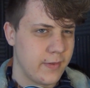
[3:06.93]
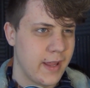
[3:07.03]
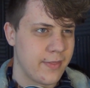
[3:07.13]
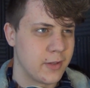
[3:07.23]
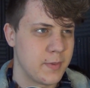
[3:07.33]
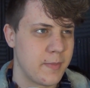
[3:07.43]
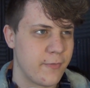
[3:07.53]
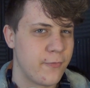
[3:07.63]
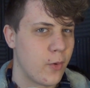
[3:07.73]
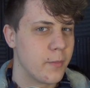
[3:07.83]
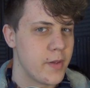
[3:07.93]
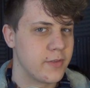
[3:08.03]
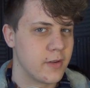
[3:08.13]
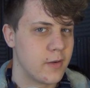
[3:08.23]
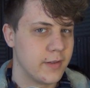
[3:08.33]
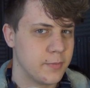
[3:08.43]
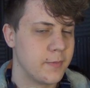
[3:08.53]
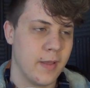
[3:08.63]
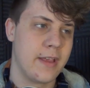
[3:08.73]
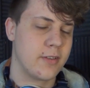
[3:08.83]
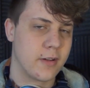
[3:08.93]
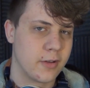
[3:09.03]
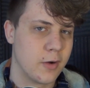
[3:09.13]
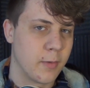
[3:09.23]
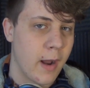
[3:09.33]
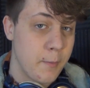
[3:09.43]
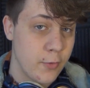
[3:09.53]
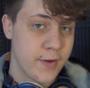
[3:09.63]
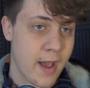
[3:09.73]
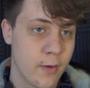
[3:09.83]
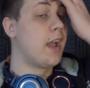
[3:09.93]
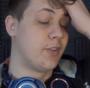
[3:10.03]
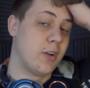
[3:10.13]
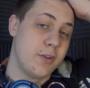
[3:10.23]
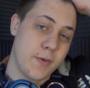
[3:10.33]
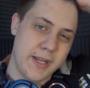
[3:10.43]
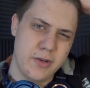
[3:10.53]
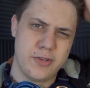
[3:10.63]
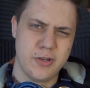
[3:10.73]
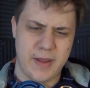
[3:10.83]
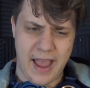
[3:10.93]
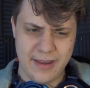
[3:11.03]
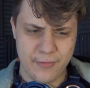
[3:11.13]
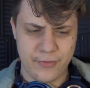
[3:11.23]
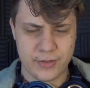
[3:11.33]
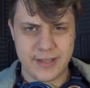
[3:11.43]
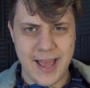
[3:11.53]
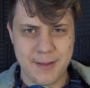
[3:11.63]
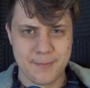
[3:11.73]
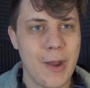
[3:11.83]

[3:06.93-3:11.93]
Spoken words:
I think it's been about 4 months ago. It's last October I moved out. I started doing YouTube kind of full time.